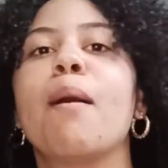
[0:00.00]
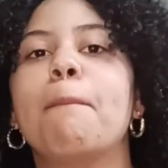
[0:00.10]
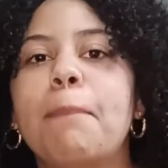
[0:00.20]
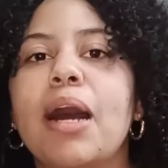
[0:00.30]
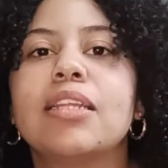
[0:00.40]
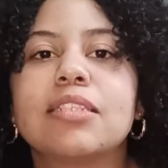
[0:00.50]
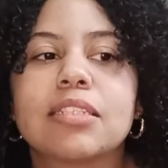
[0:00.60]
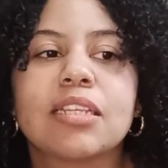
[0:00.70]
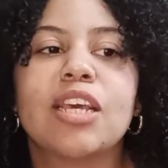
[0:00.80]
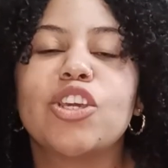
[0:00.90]

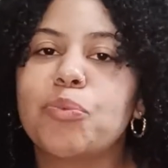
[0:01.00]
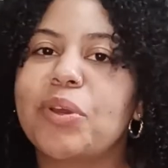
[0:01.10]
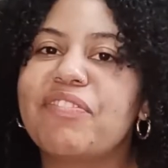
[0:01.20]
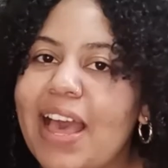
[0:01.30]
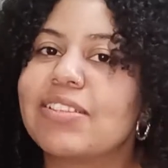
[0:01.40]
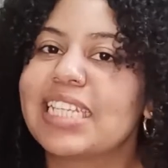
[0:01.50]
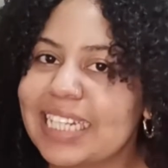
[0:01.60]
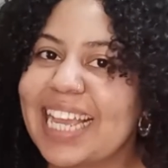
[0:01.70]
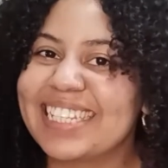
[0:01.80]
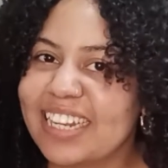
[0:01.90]
but we found it in
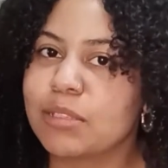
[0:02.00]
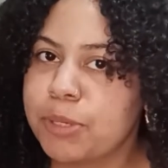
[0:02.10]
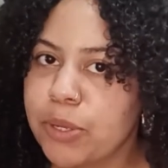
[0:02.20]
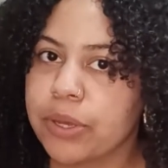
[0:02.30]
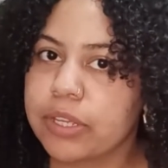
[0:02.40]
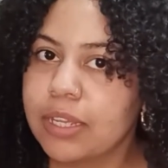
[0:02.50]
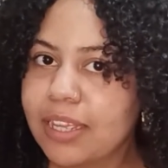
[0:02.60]
Nigella's book,